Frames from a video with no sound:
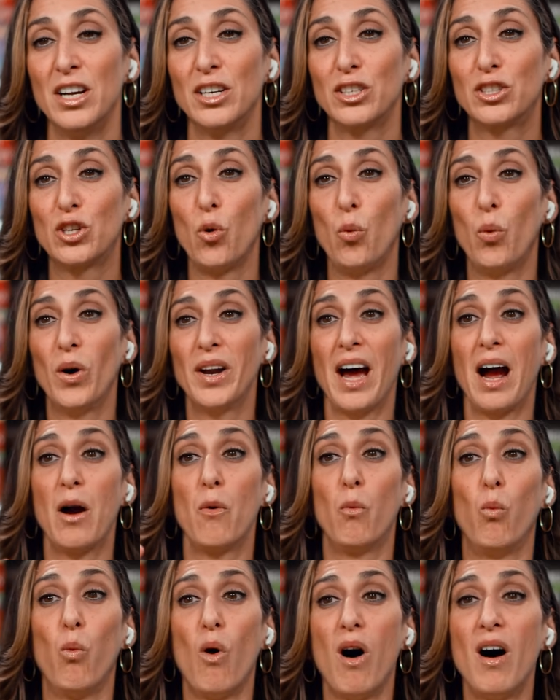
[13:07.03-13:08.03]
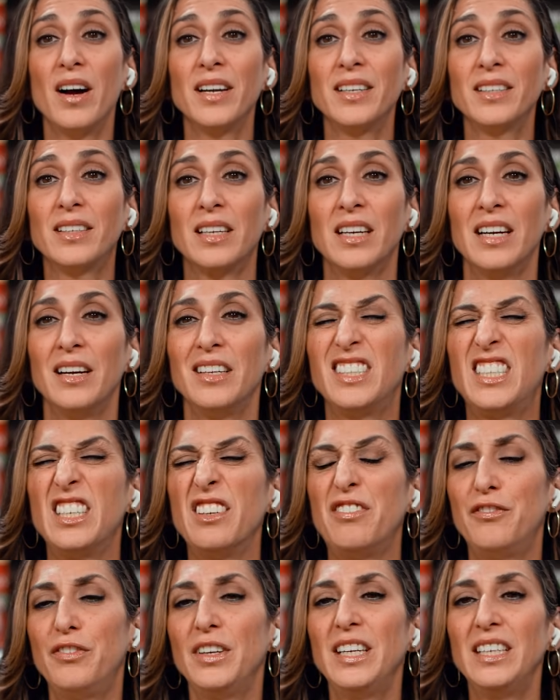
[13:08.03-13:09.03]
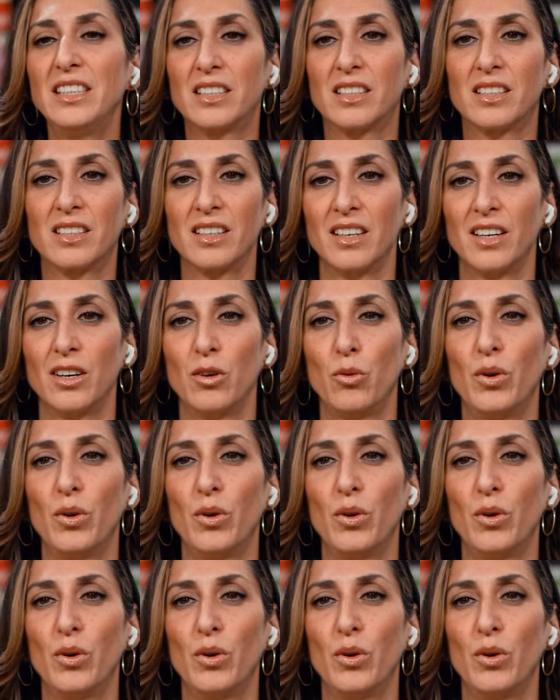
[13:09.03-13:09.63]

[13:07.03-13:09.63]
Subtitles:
So what I want defeats